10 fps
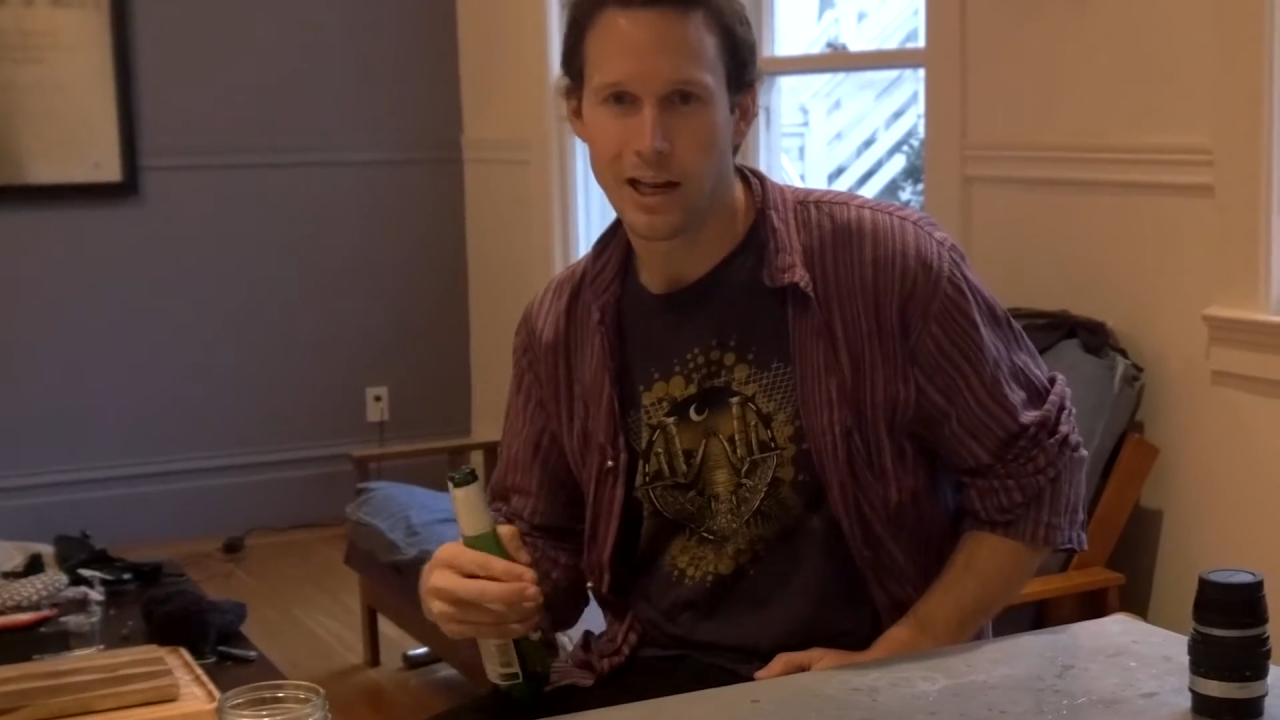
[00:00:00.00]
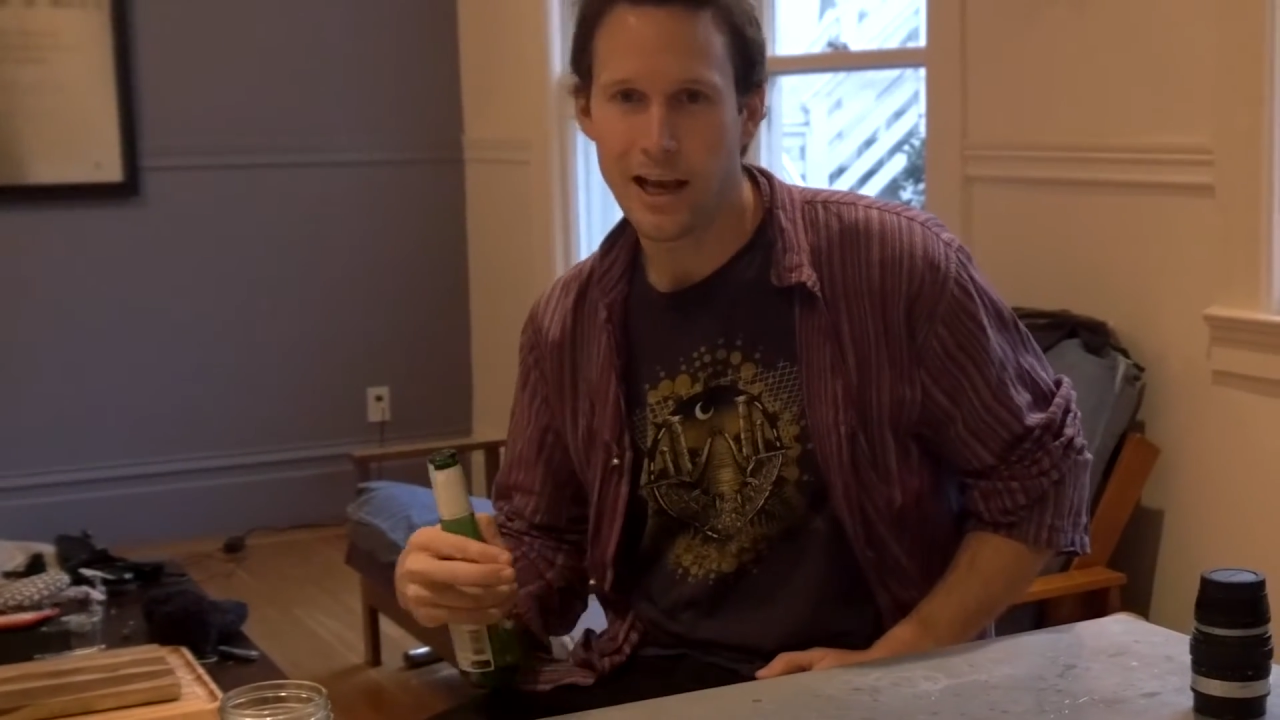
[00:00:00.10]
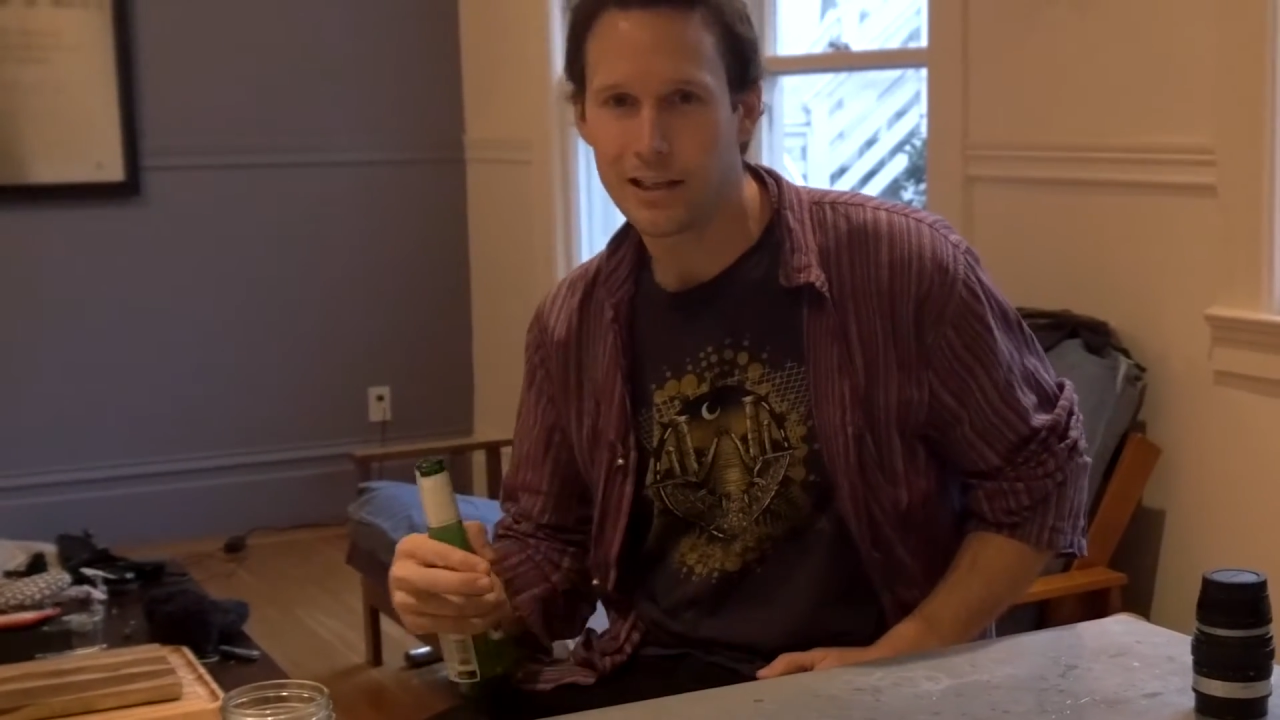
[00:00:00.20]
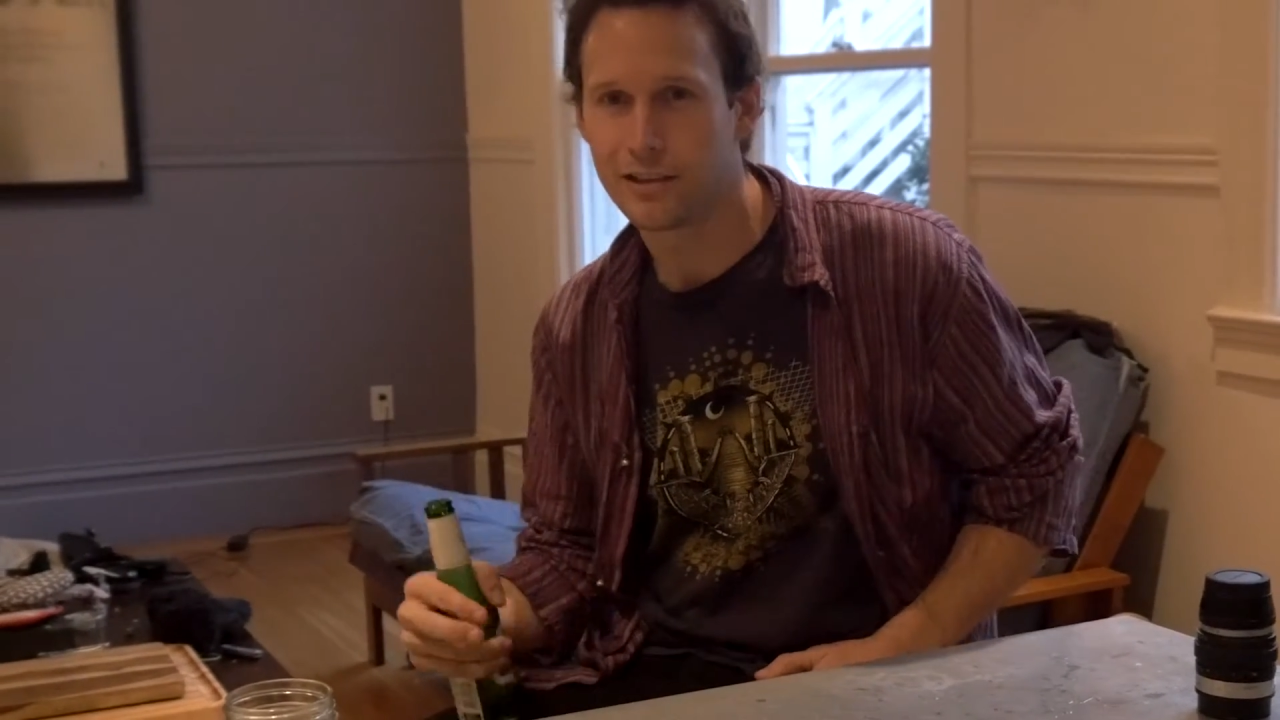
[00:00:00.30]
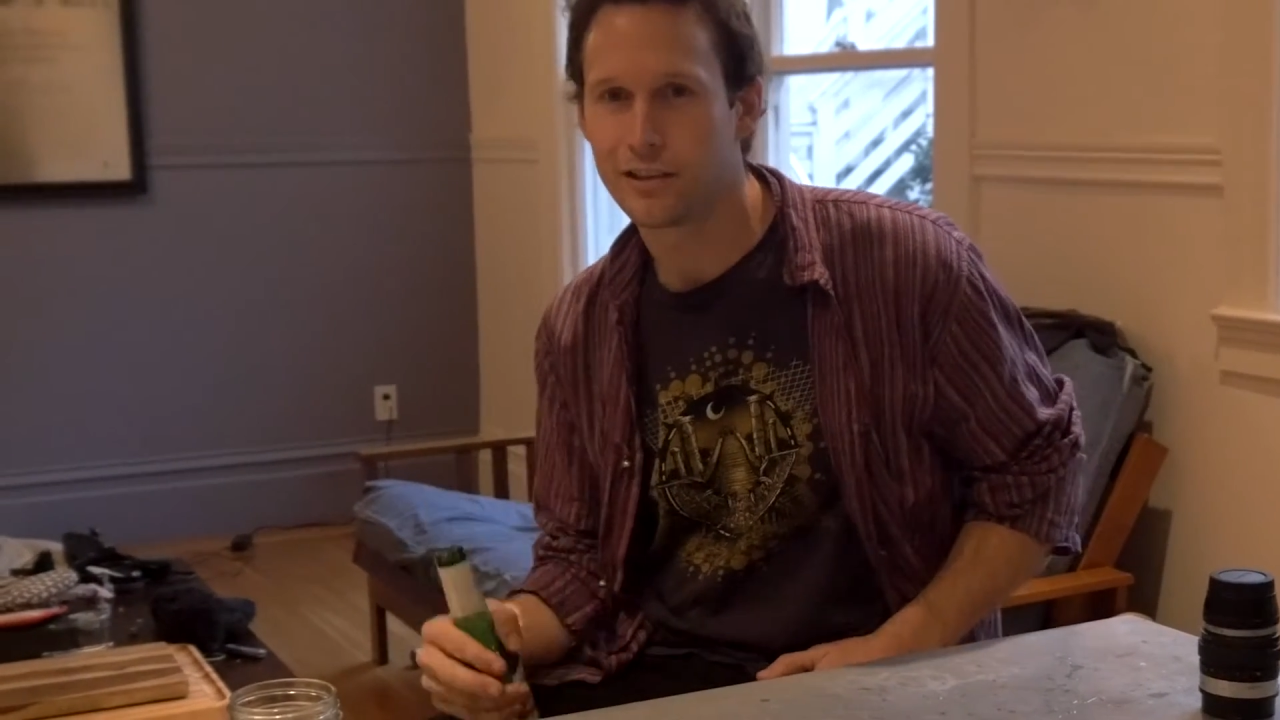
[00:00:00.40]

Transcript: as